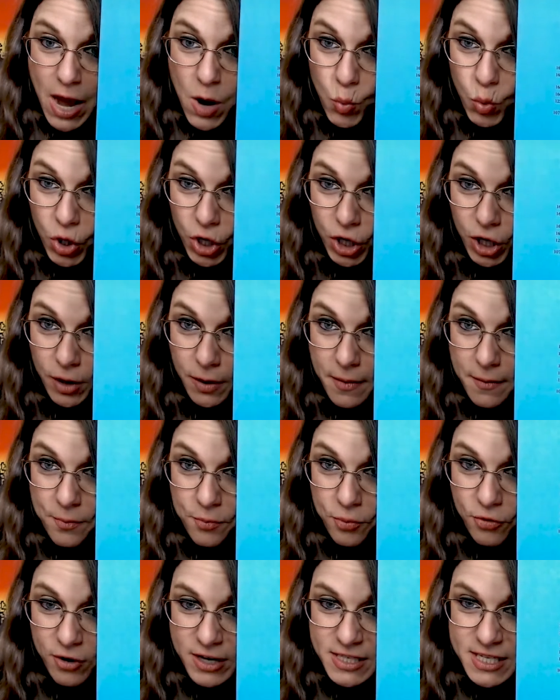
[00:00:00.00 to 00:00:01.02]
were
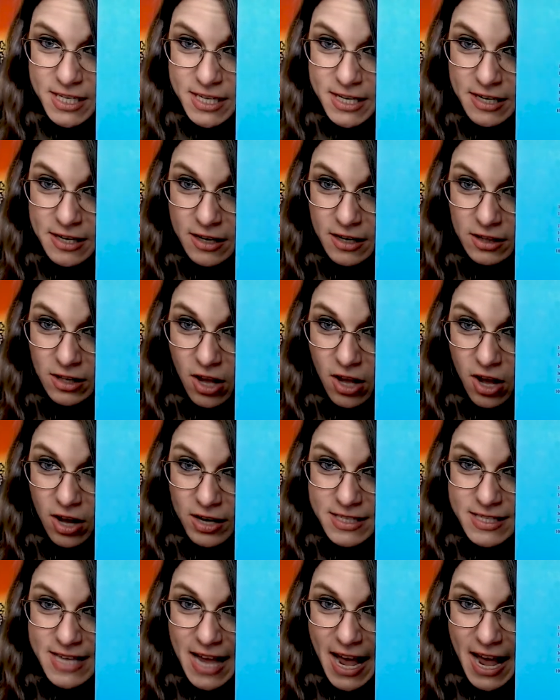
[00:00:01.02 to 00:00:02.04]
printed
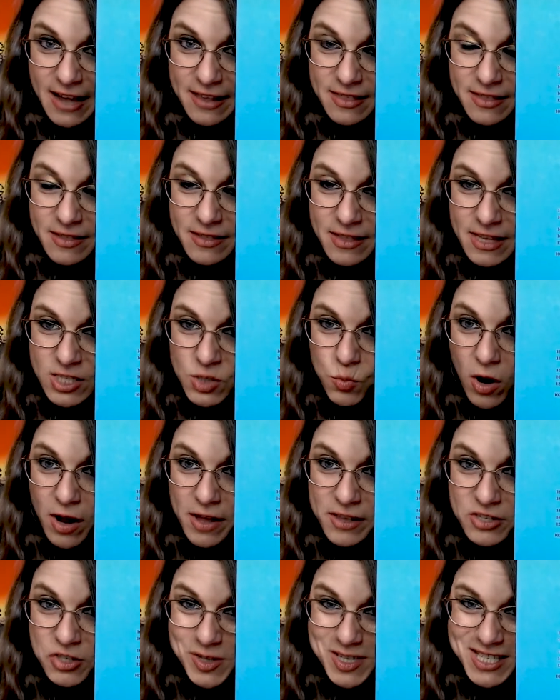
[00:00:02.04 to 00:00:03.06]
alongside this
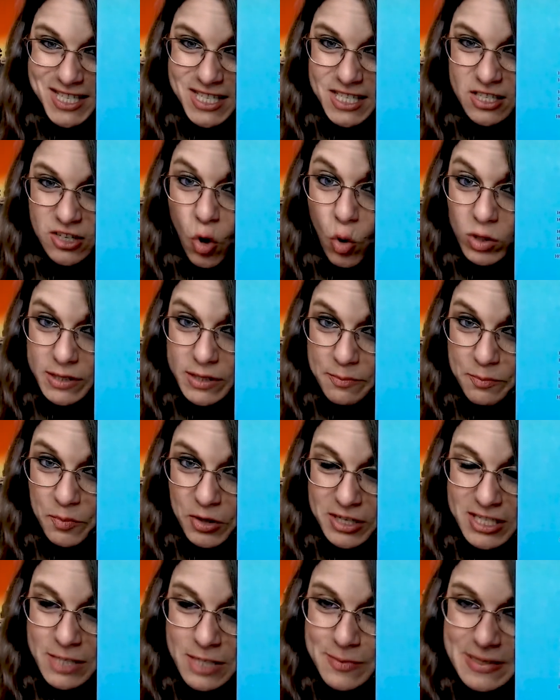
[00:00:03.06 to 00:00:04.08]
one. So this is a golden
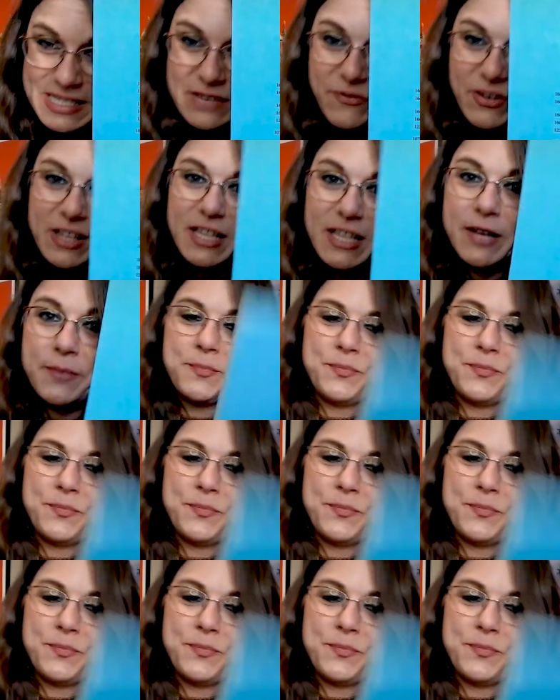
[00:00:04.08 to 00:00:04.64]
book specifically.